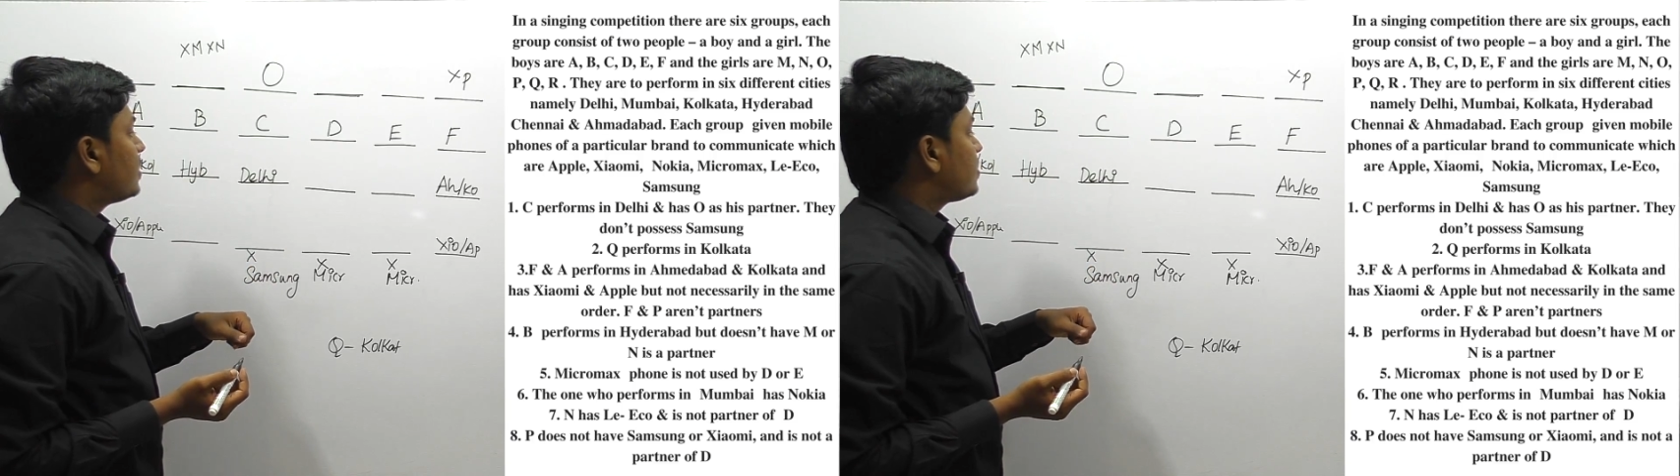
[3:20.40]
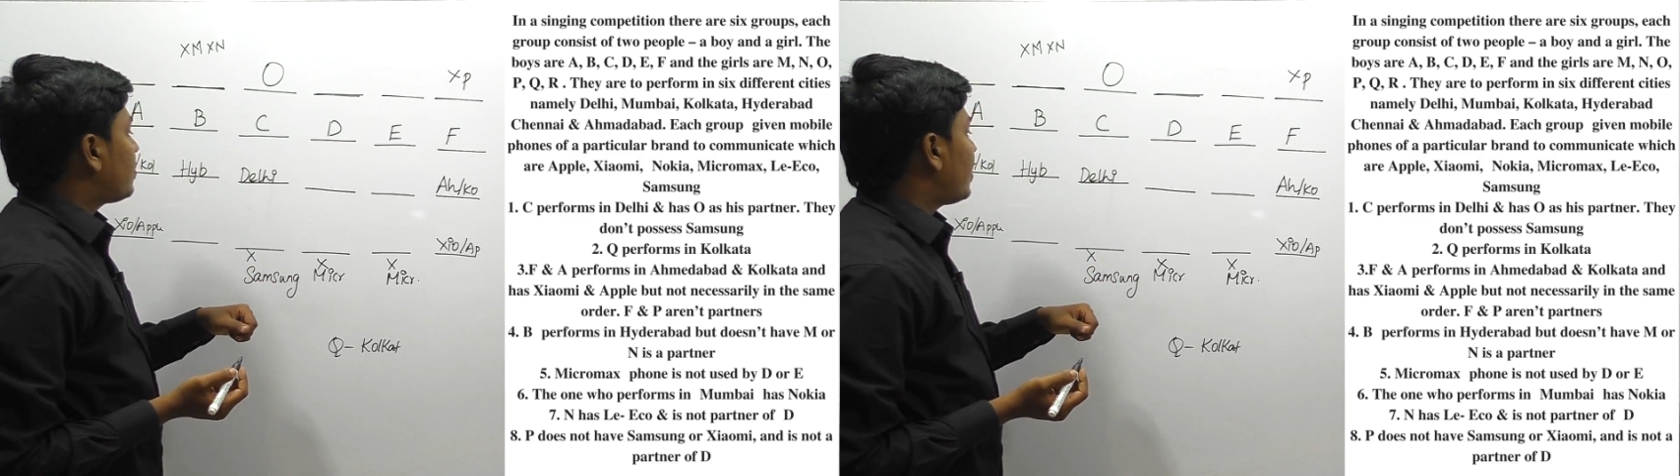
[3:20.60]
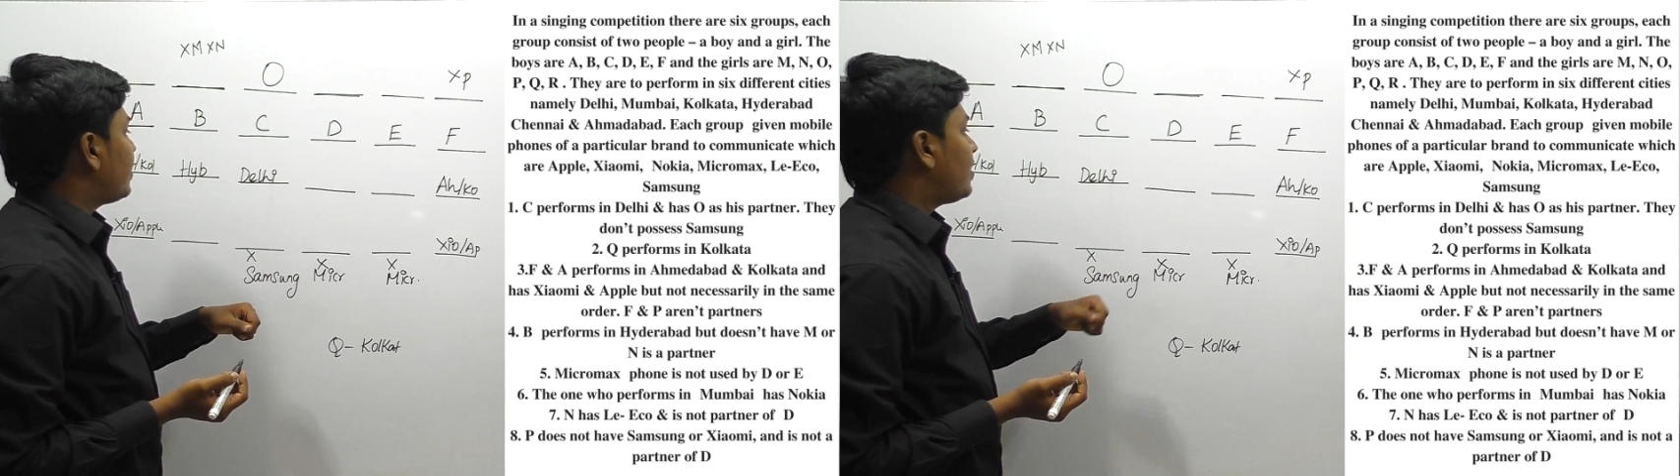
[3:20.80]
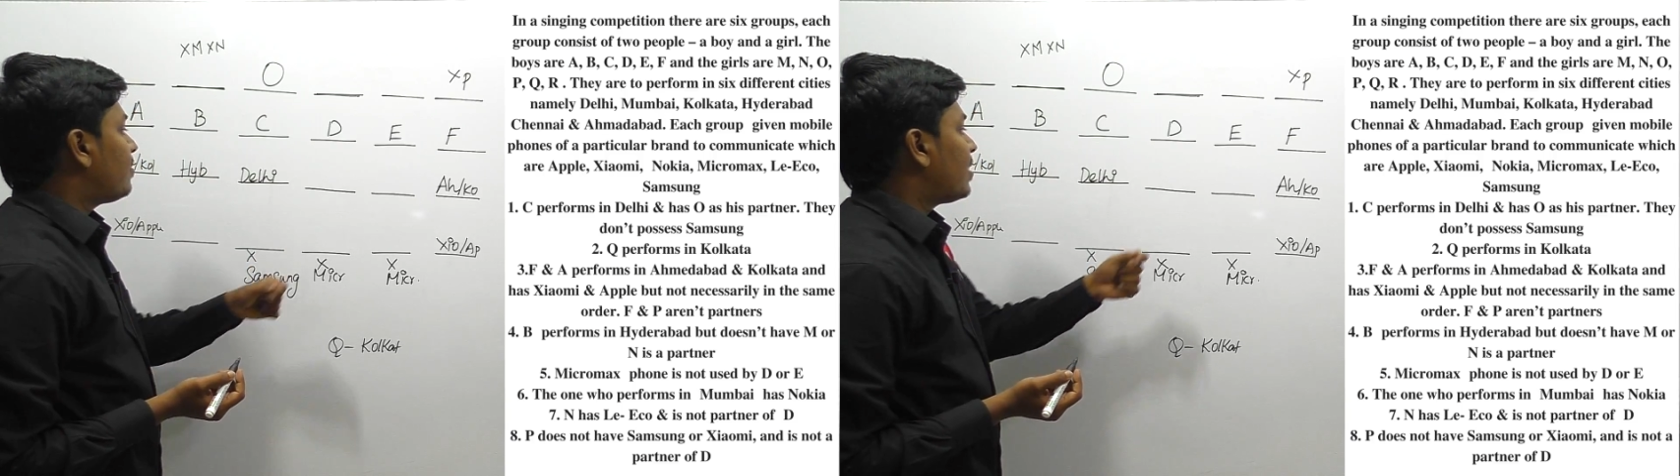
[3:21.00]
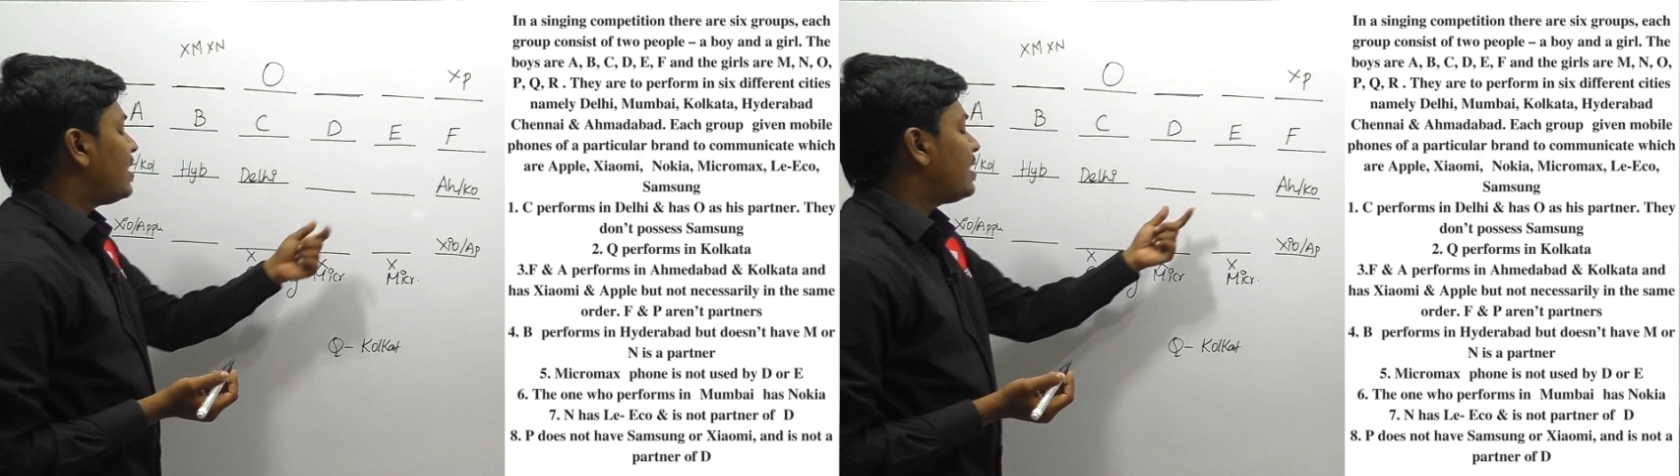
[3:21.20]
So I think
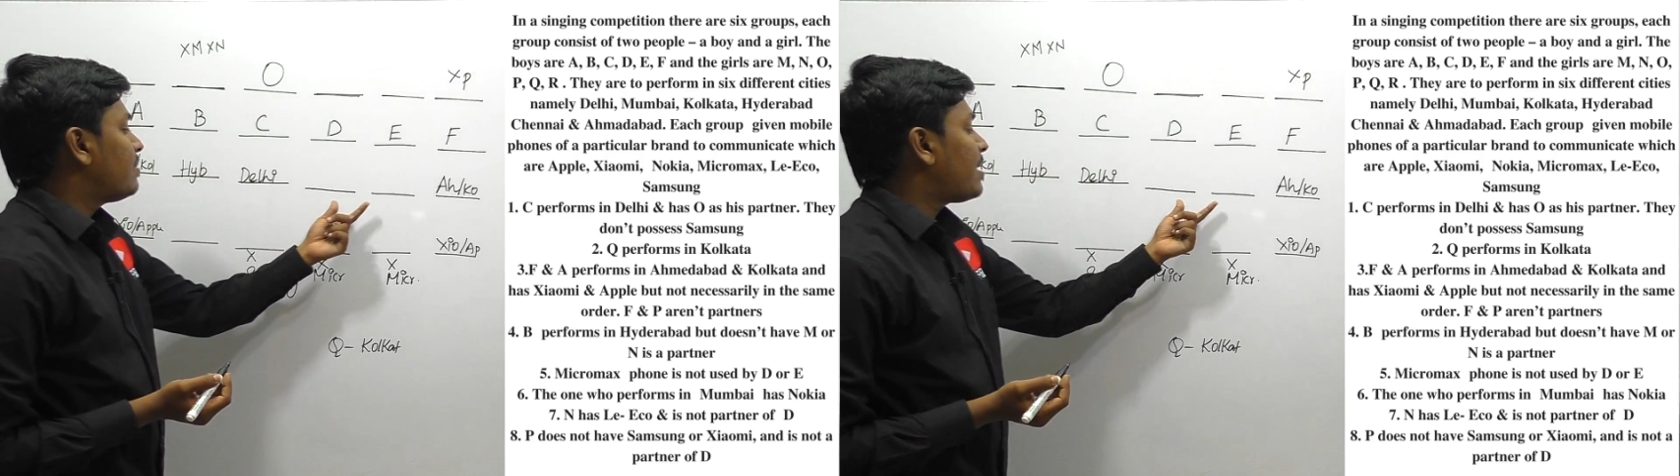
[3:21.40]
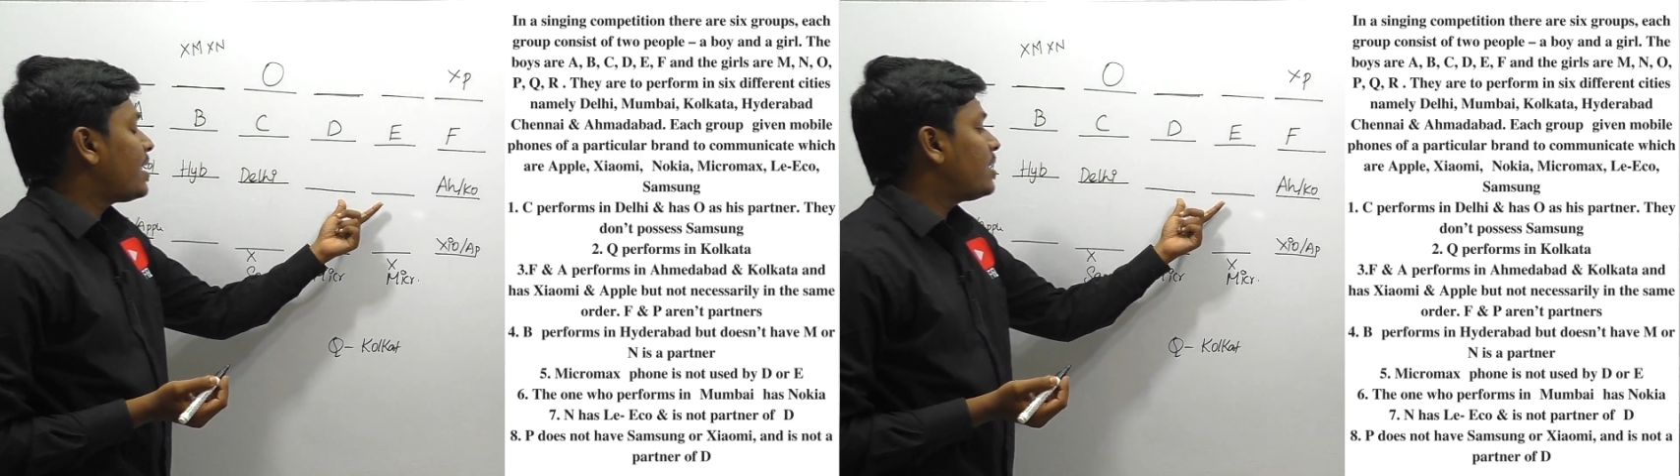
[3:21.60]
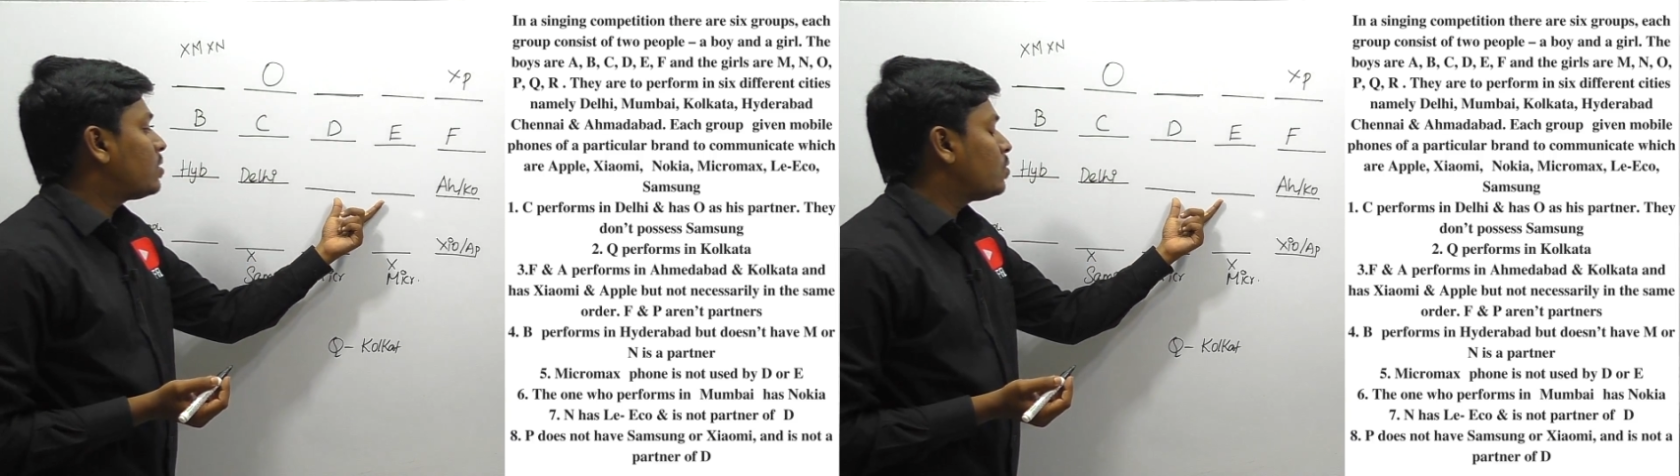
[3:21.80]
only remaining